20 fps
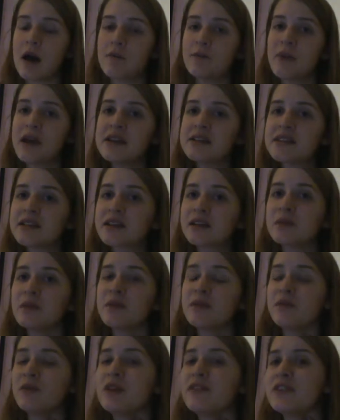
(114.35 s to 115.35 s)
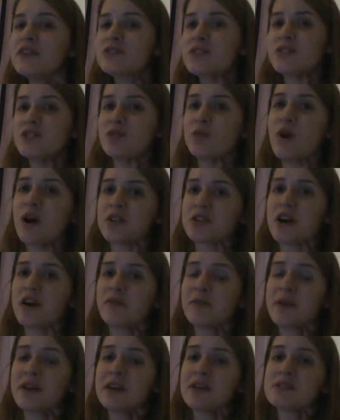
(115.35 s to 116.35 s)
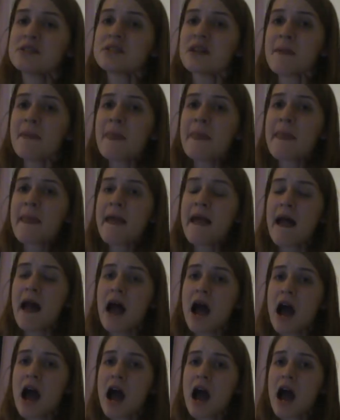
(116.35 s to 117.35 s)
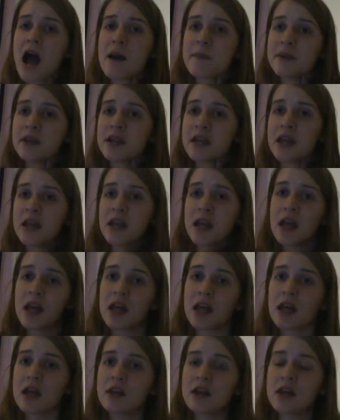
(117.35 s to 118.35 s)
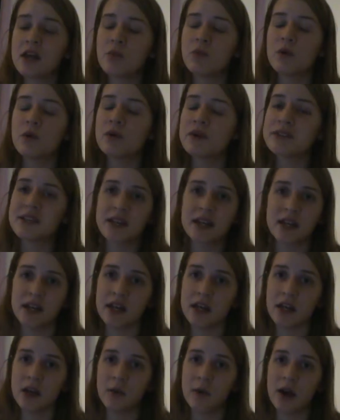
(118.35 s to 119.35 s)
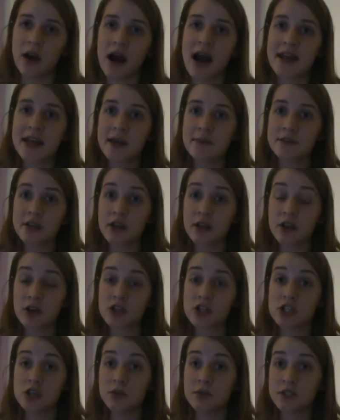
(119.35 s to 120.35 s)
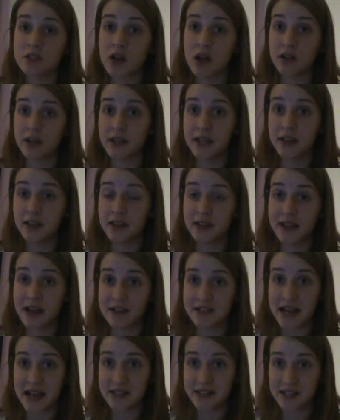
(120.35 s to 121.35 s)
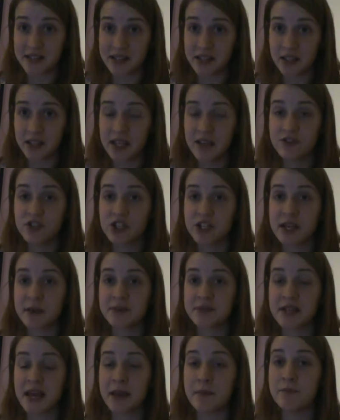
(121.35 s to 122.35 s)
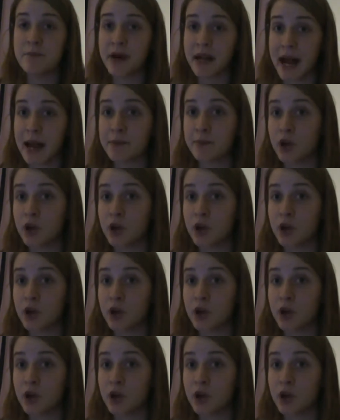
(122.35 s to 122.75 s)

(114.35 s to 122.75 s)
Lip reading: basically we eventually just walked off because, I mean, it wasn't getting anywhere. I kept telling her she was not legally allowed to ask us to leave. She kept saying, but I'm